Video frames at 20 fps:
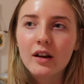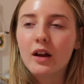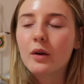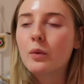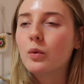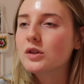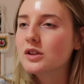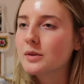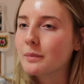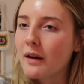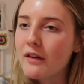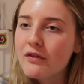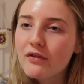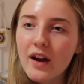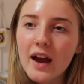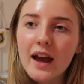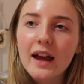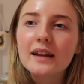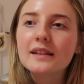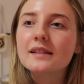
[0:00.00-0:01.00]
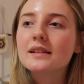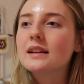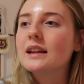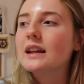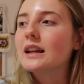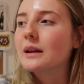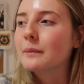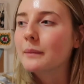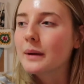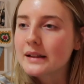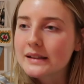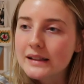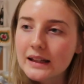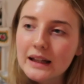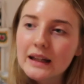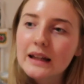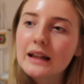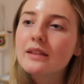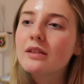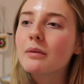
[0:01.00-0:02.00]
like washing my face, cleaning my
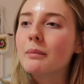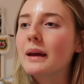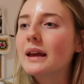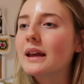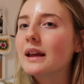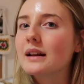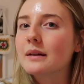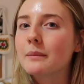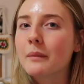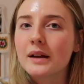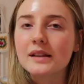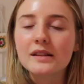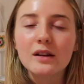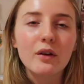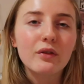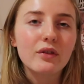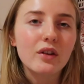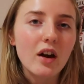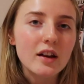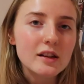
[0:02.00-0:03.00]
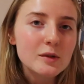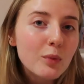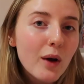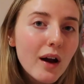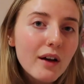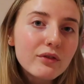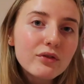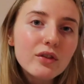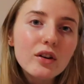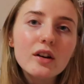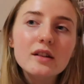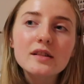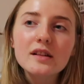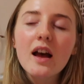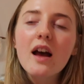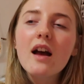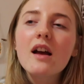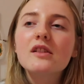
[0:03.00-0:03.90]
teeth, making myself a nice breakfast,